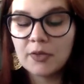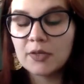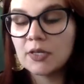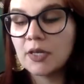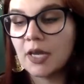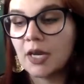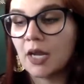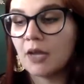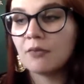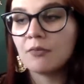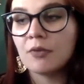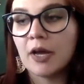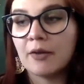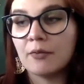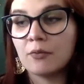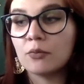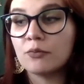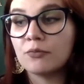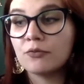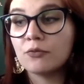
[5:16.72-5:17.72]
And
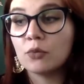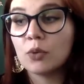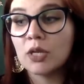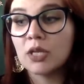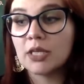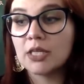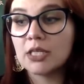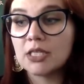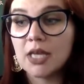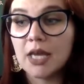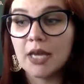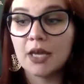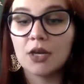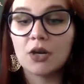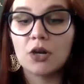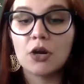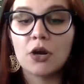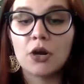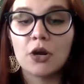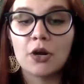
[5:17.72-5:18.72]
I've really taken
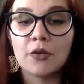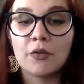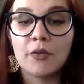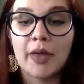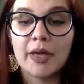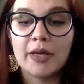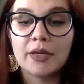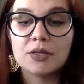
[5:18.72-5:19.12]
her like